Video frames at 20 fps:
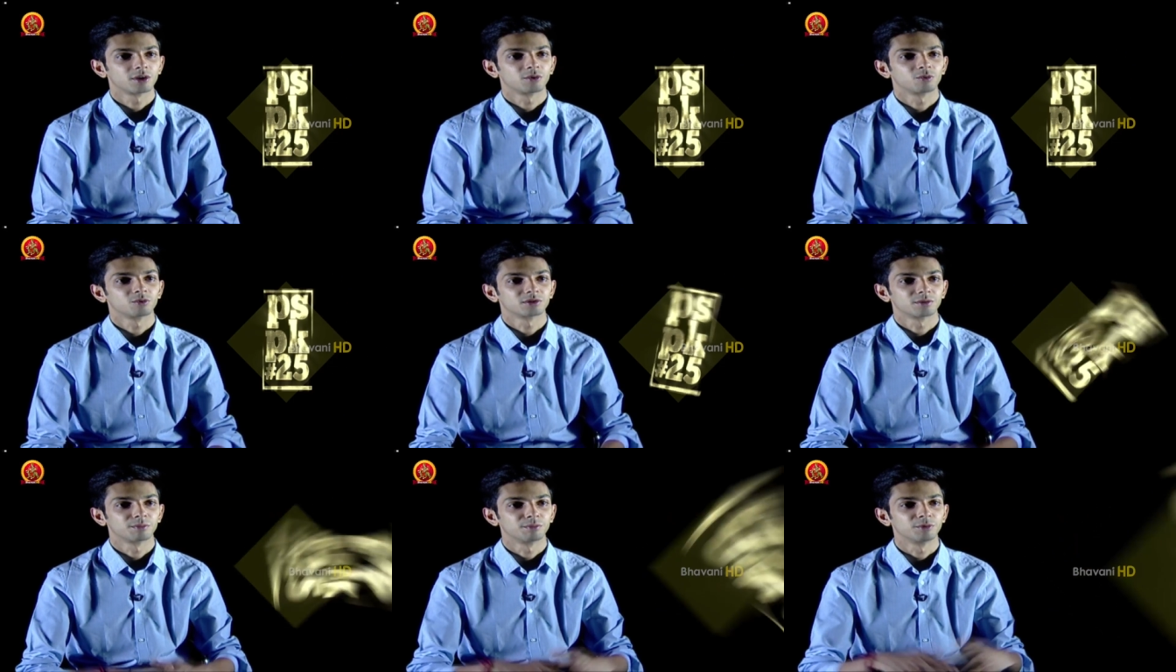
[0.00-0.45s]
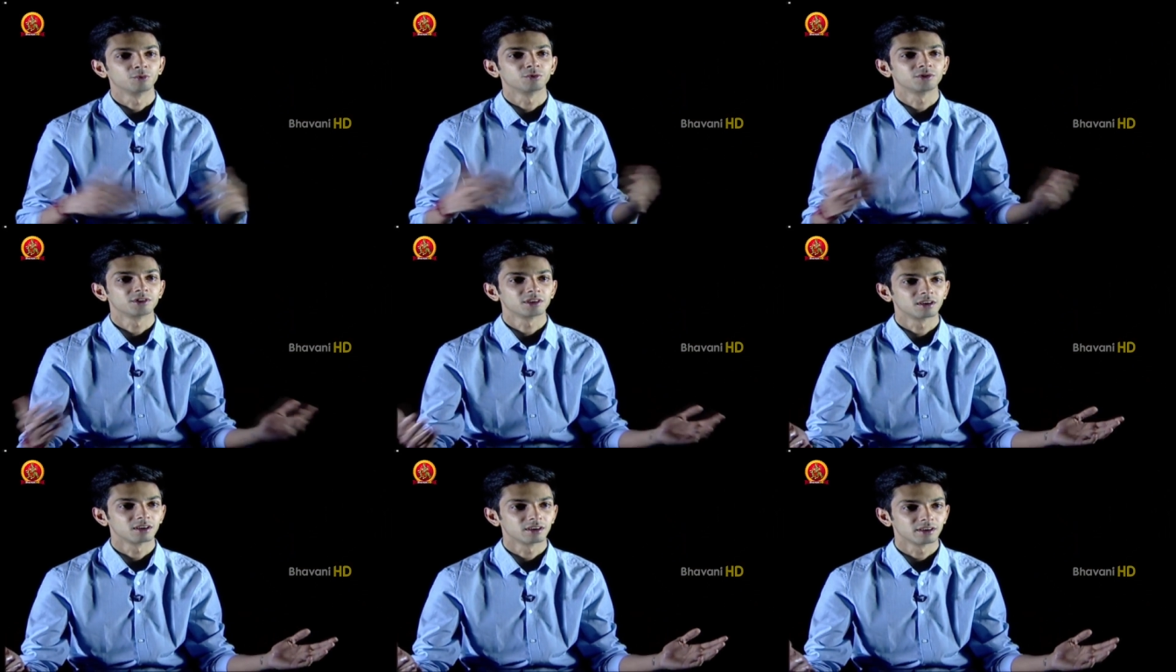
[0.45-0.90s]
It was a
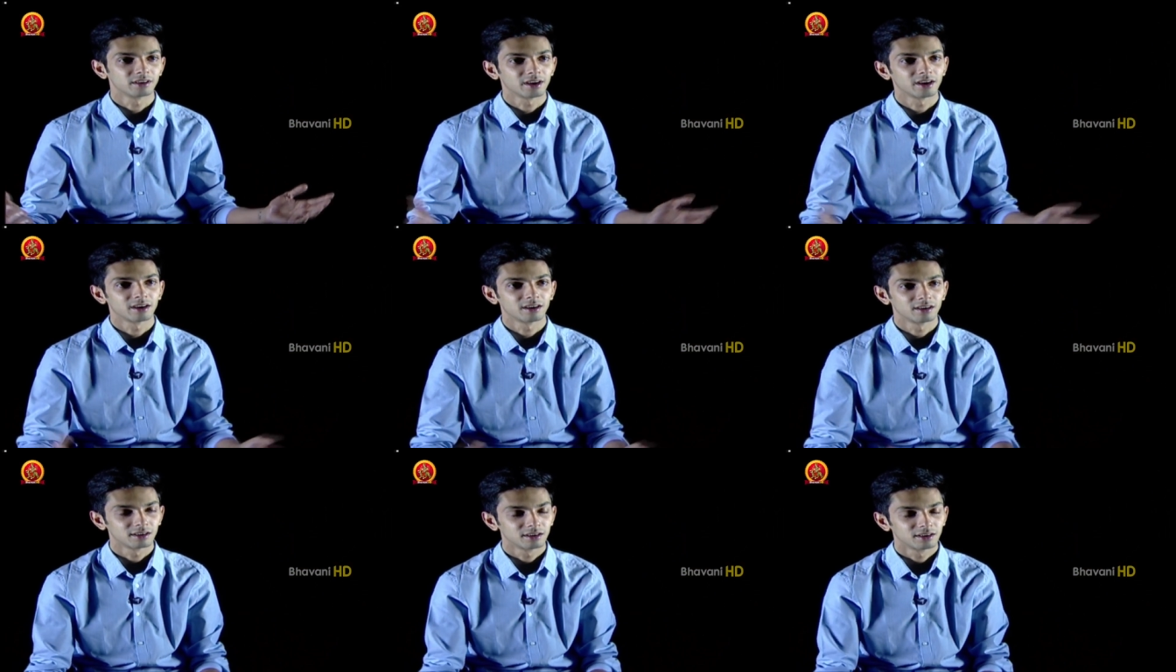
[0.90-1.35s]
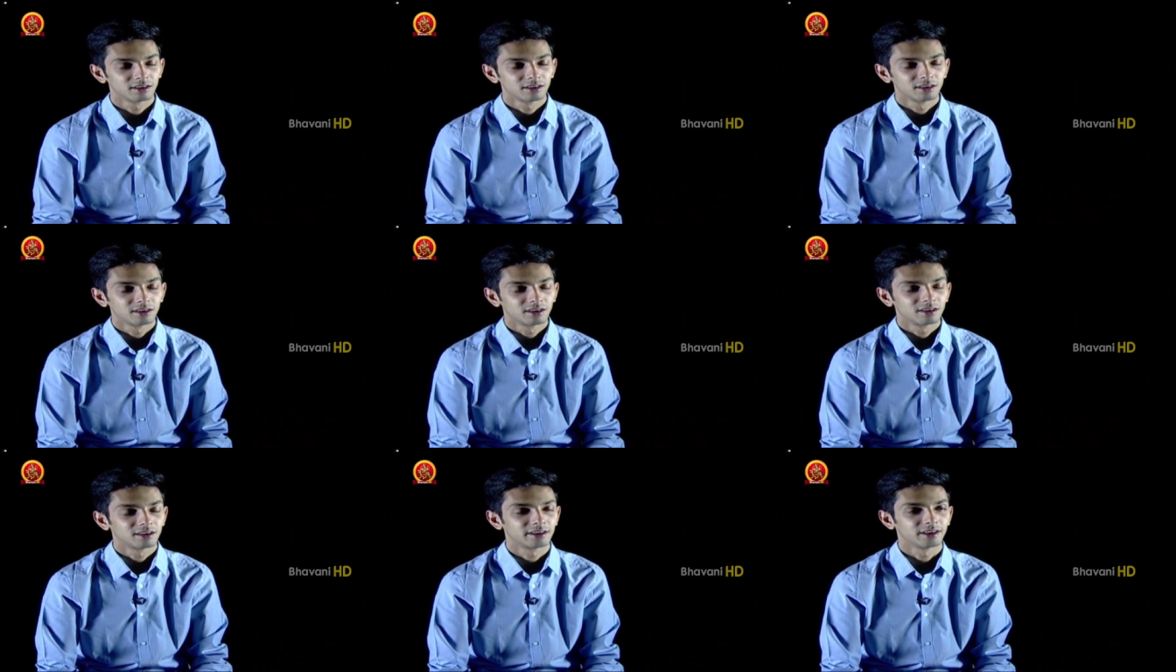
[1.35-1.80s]
musical, it had
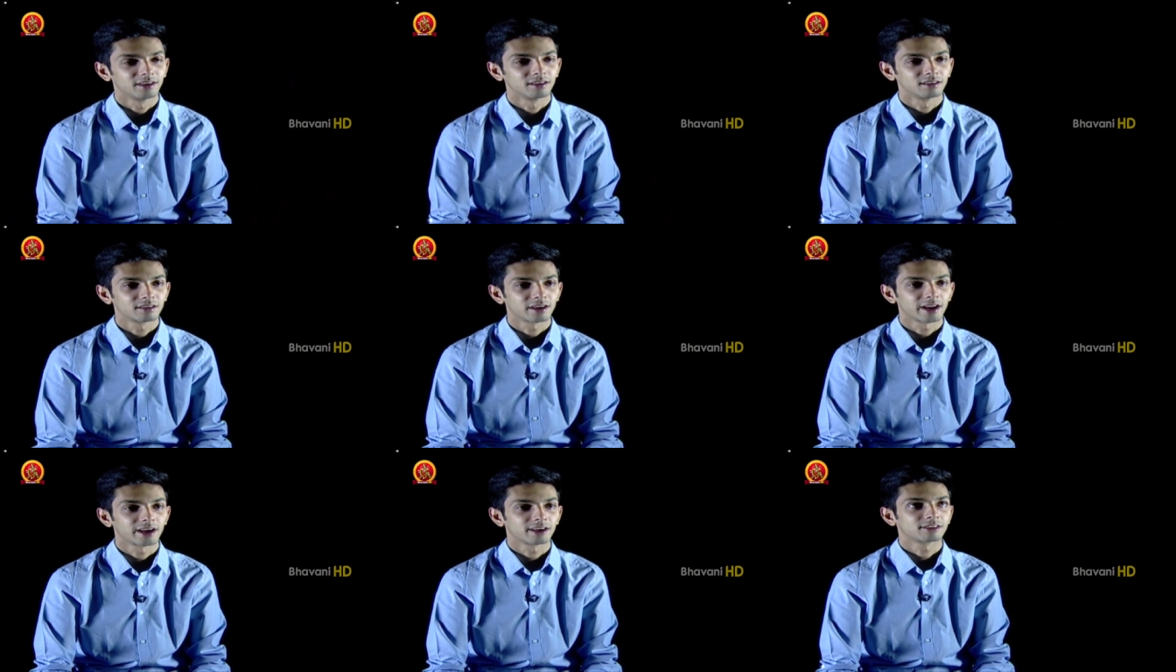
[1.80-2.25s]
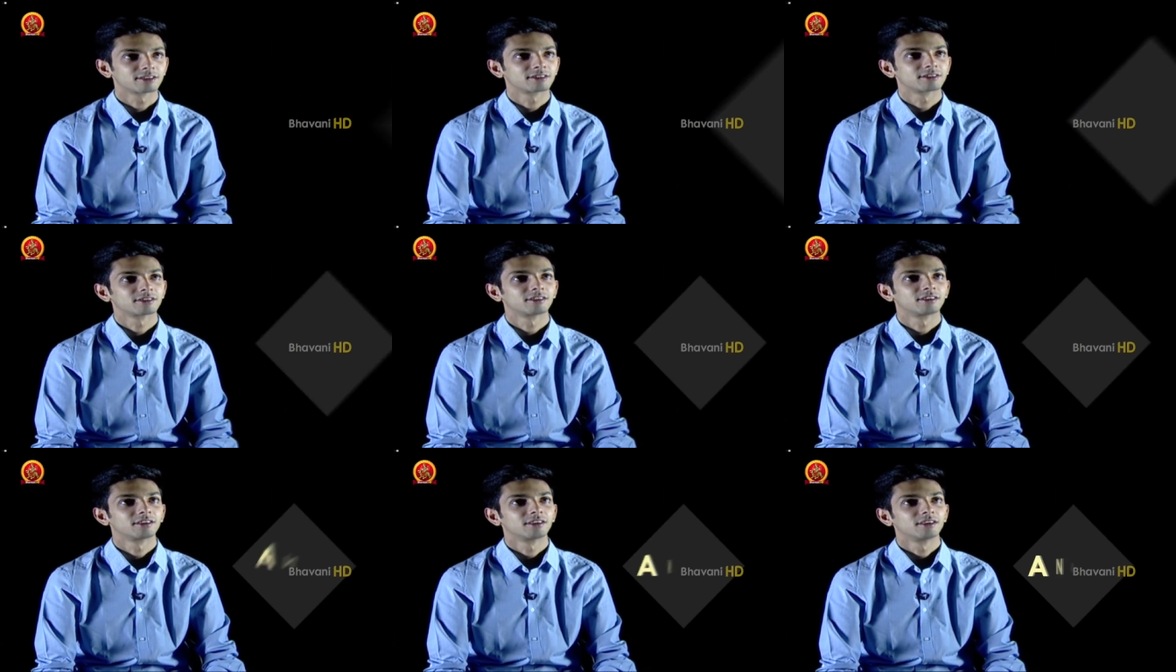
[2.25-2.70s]
10 tracks.